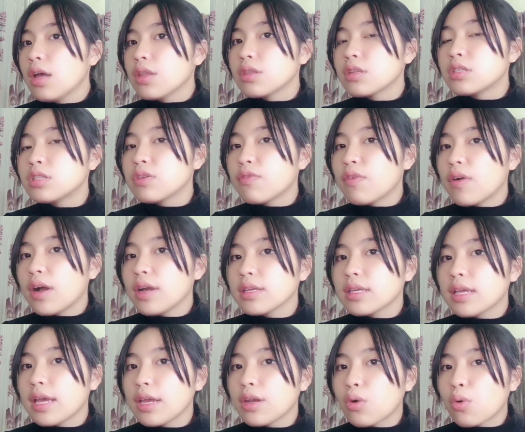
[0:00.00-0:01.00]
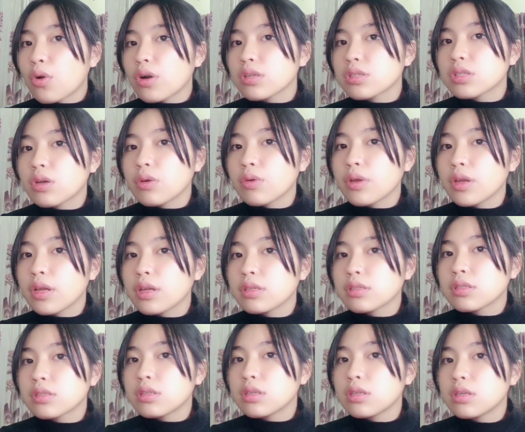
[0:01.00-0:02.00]
The device can also
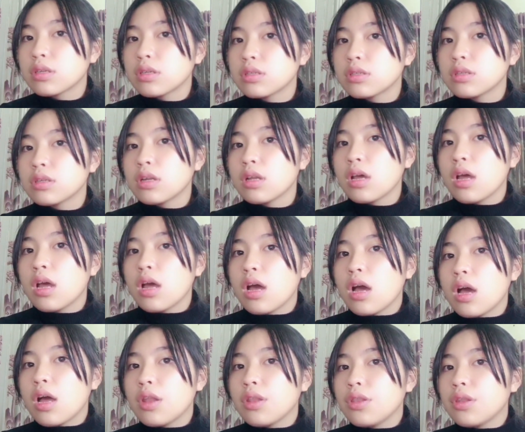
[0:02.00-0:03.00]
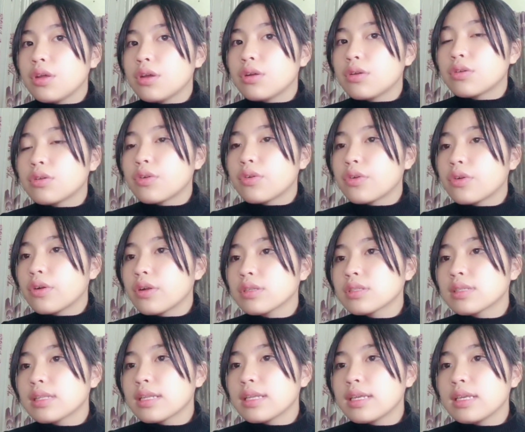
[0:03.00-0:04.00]

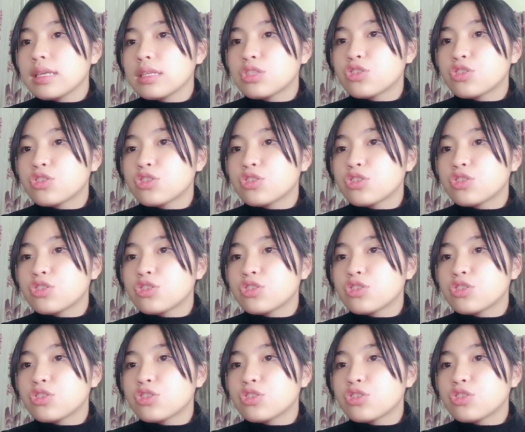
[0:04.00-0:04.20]
instantaneously